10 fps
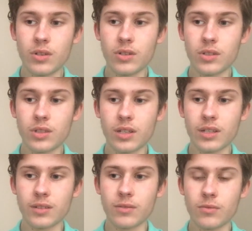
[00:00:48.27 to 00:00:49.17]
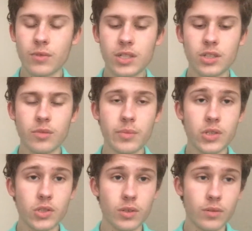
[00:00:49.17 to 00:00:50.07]
on his like rescue
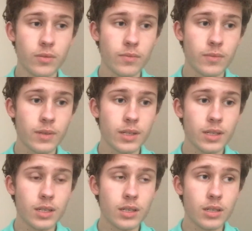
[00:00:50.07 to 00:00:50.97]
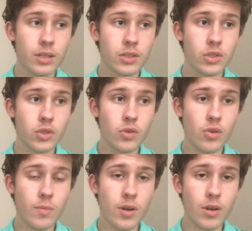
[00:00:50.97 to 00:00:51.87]
mission to
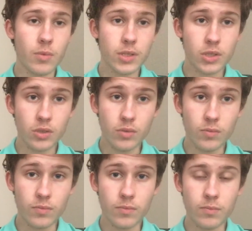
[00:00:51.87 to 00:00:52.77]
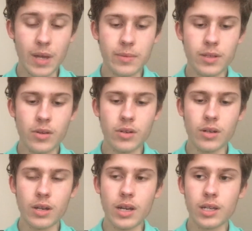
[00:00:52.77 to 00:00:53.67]
um, uh, rescue Baby
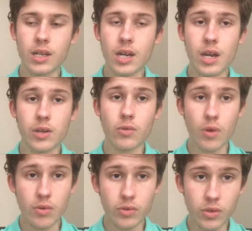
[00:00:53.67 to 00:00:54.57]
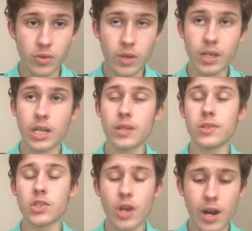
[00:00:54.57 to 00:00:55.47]
Yoda, aka Grogu, aka
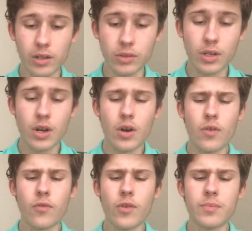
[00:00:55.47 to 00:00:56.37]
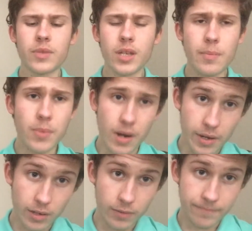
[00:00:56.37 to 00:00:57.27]
the child, from the
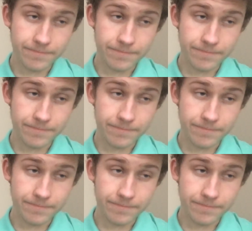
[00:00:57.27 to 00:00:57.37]
Empire.